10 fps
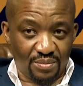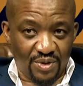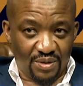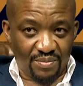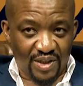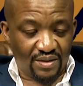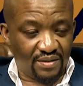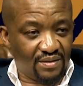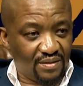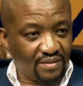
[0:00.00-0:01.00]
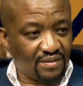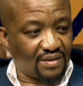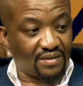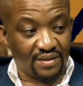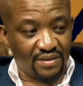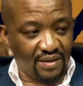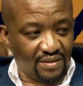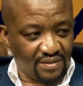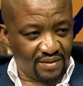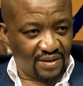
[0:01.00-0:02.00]
me, but it's, I still say,
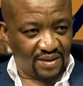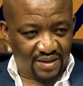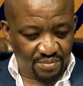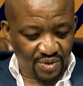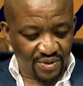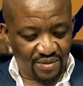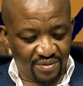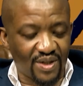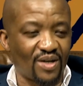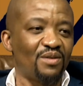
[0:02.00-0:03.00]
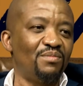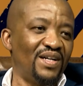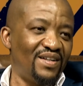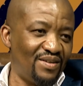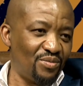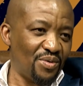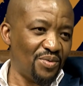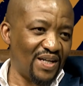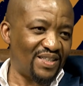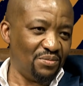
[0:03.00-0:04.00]
read the book, you'll find out, but we
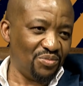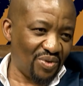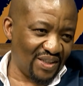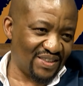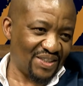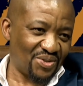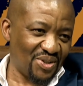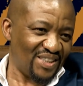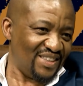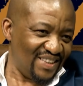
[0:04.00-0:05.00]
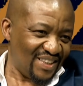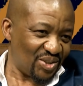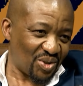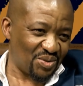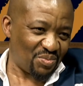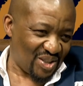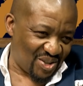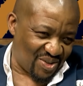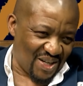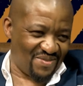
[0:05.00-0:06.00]
will attempt to answer the question in a short space
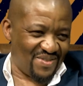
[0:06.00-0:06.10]
of time